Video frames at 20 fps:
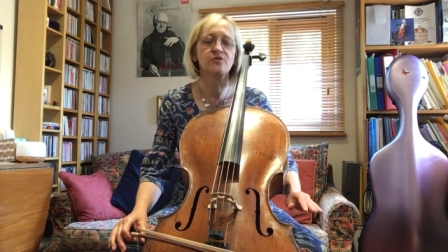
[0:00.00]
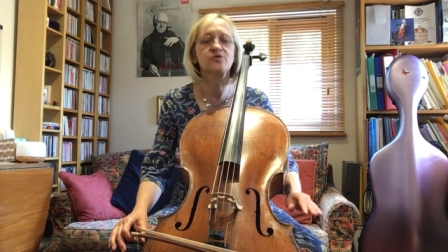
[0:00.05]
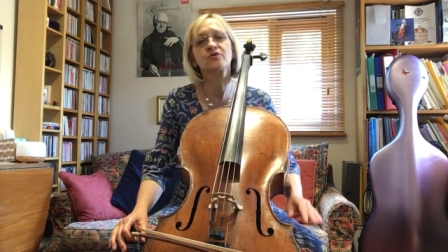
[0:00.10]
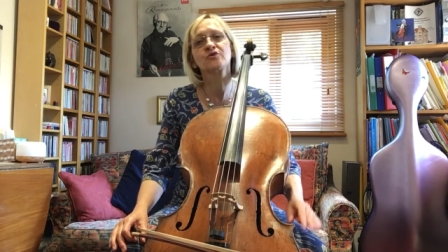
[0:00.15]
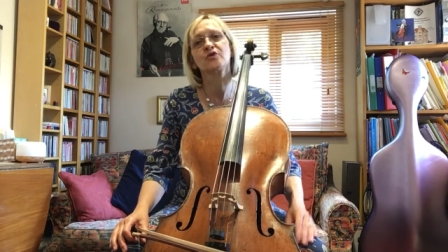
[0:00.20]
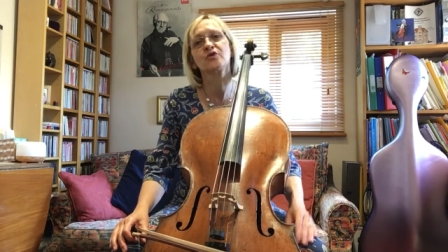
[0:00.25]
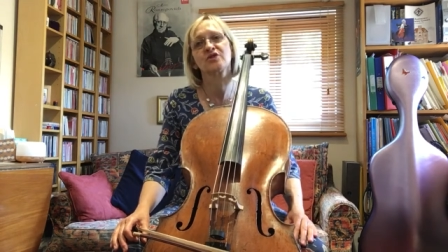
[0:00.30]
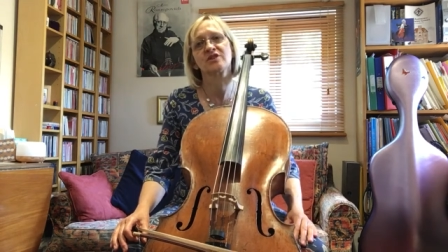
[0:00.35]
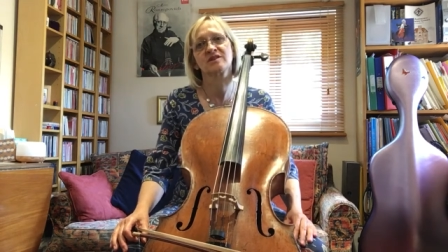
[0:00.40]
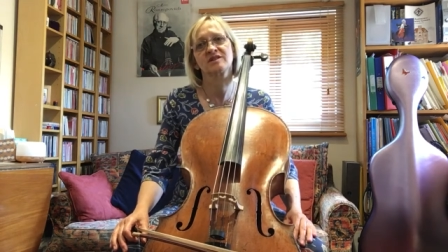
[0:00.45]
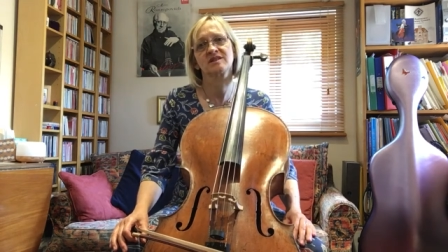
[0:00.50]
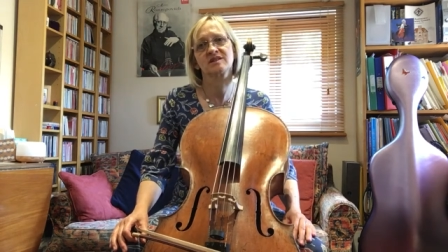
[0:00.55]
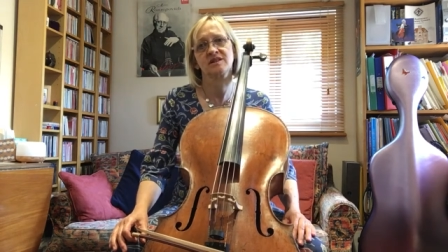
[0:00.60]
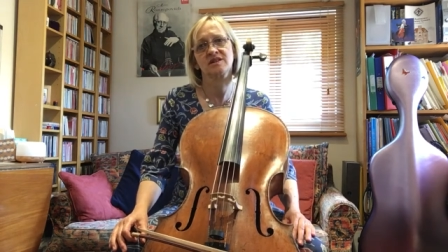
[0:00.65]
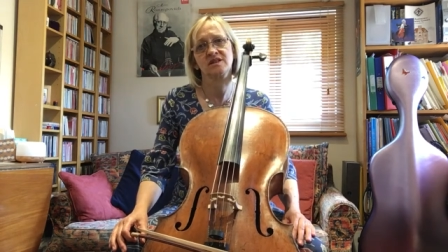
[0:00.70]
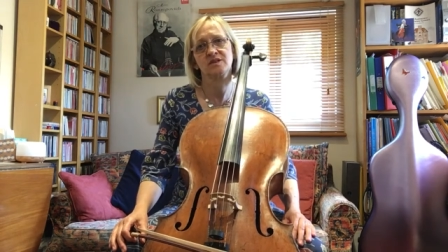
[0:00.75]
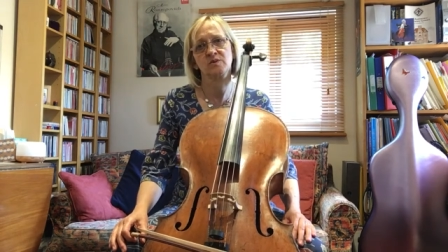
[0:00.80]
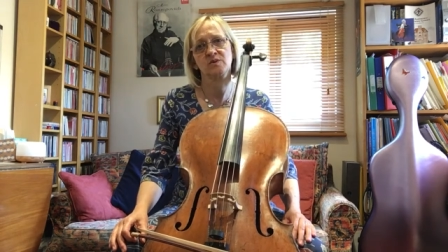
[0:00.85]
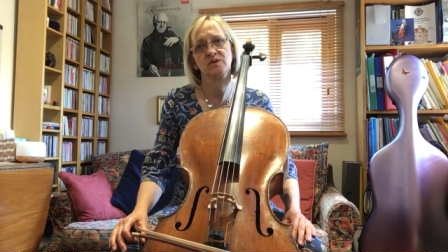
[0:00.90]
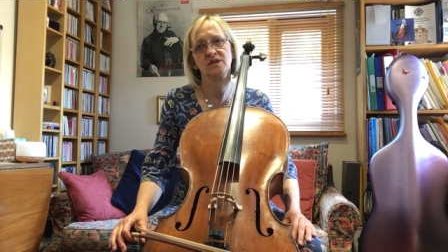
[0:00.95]
Feuillard
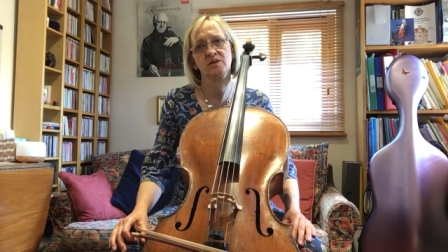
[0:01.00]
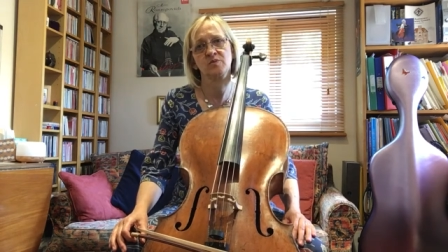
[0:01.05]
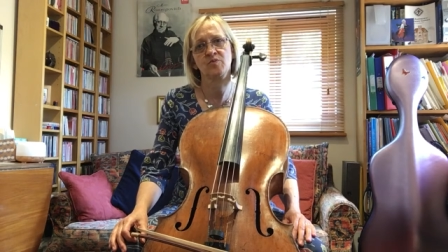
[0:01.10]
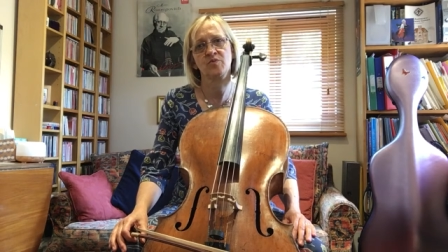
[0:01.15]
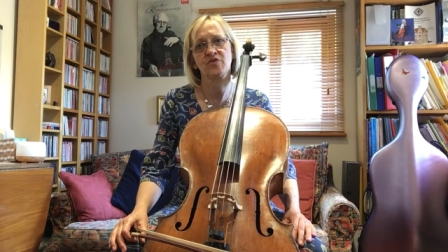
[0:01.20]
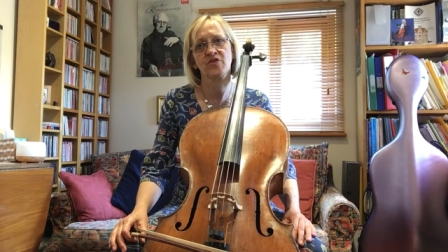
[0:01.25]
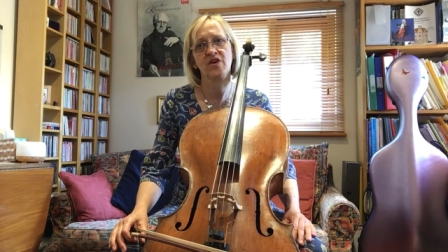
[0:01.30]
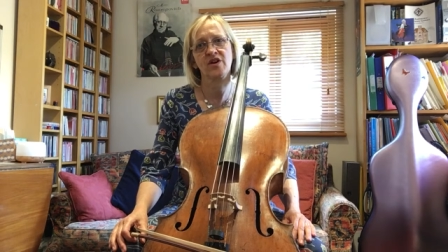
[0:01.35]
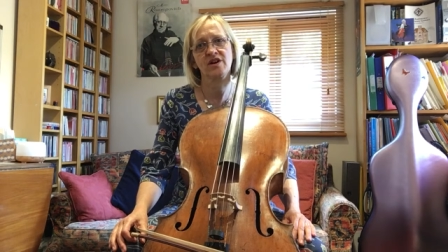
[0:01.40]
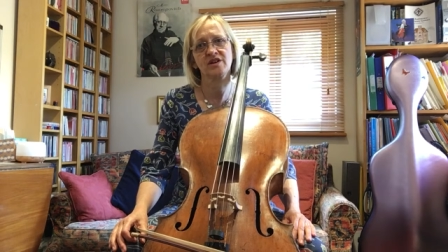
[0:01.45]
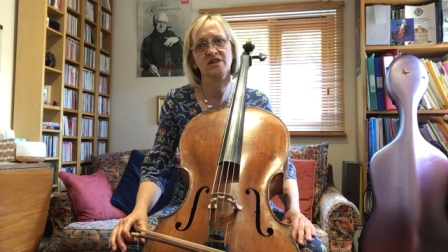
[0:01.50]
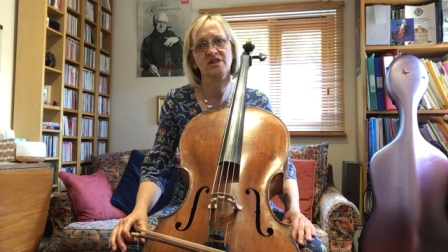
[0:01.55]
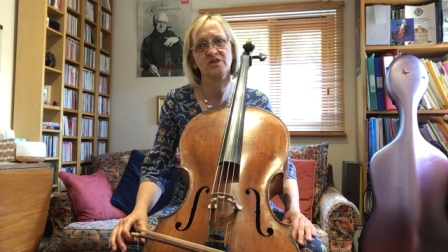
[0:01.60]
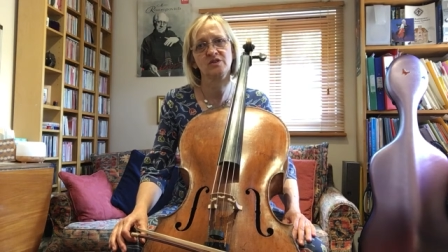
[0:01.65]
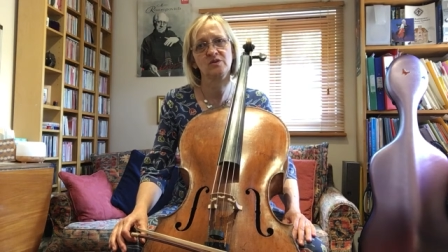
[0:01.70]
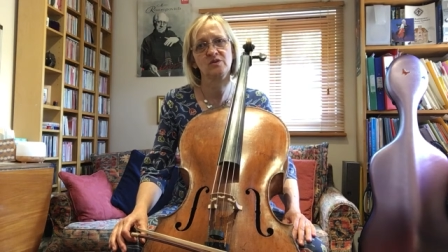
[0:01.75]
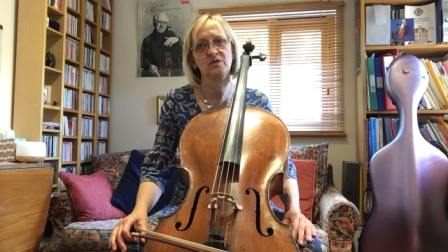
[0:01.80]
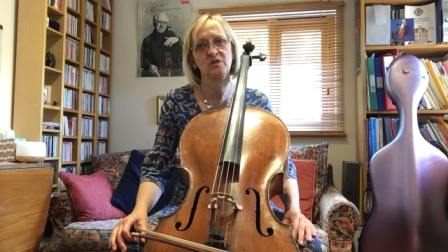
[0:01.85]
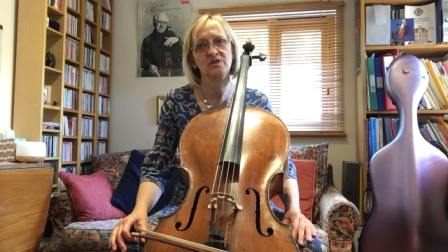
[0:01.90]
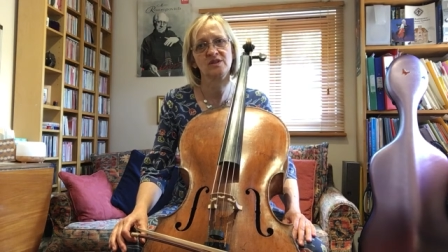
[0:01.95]
studies we did prior
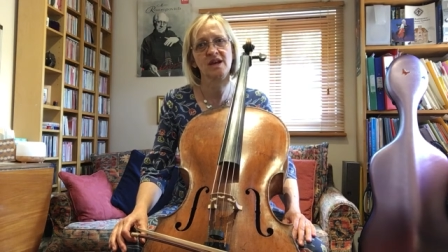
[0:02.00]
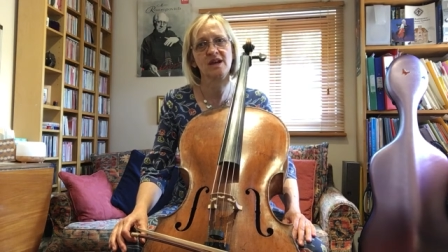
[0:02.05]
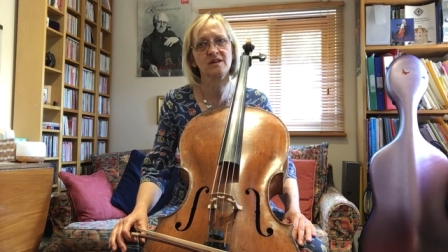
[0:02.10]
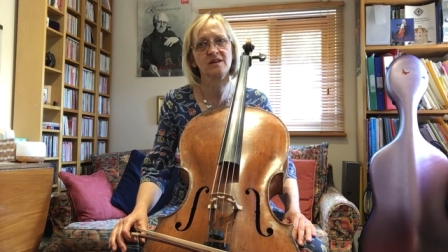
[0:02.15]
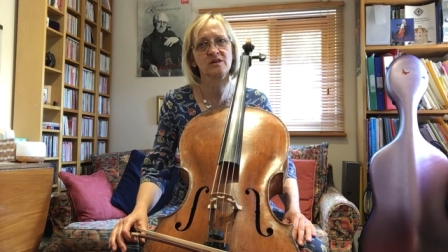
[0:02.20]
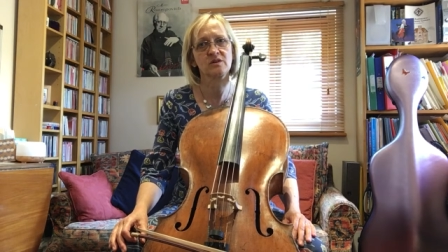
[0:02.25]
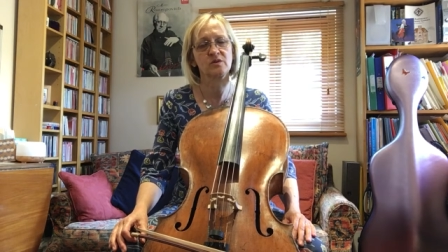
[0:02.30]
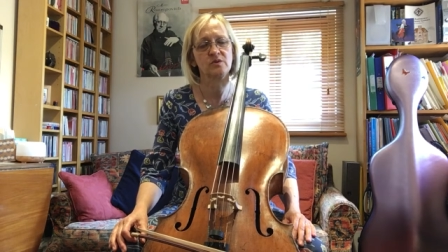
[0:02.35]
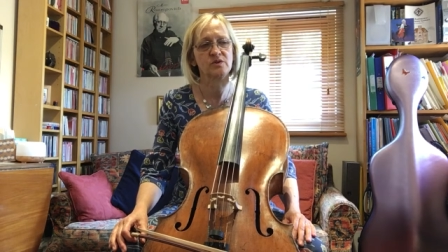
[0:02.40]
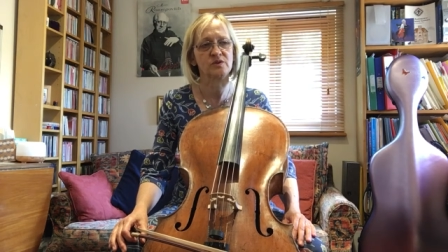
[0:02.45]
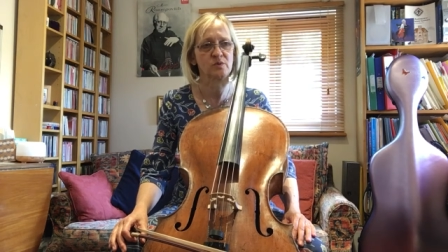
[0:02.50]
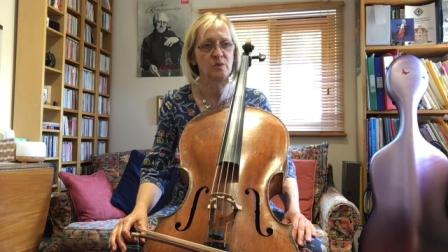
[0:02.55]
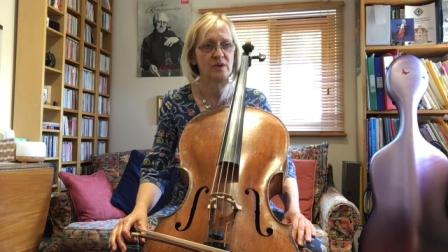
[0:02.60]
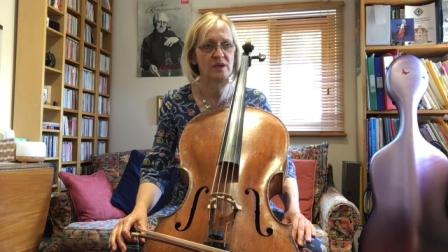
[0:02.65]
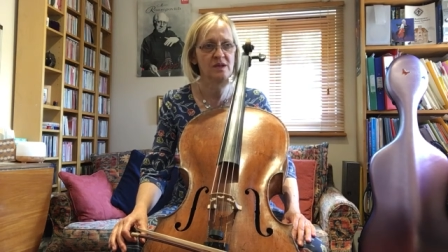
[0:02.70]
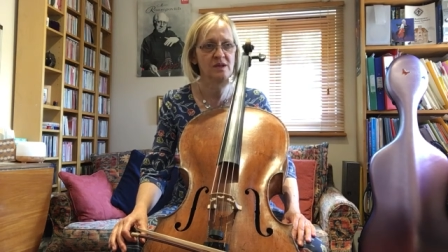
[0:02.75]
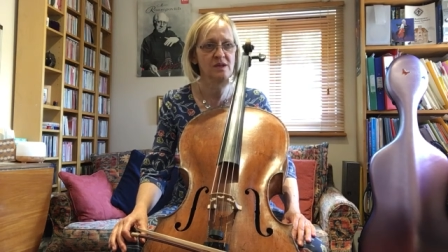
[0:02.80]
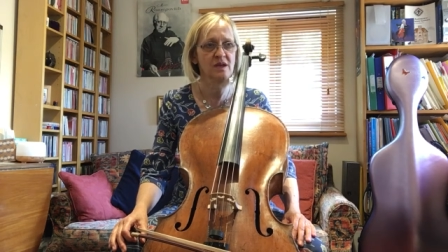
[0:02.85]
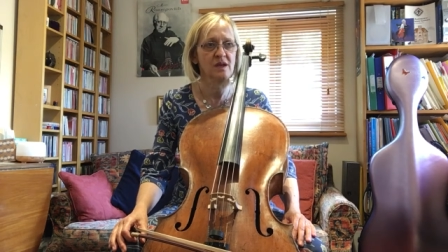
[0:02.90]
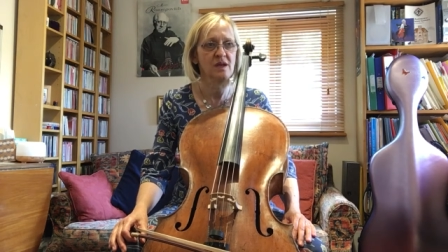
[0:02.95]
to the technicals
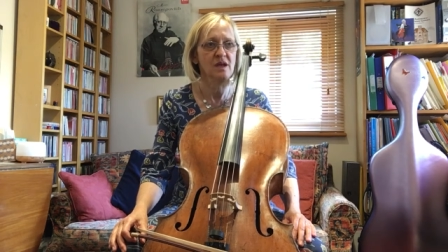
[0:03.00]
week,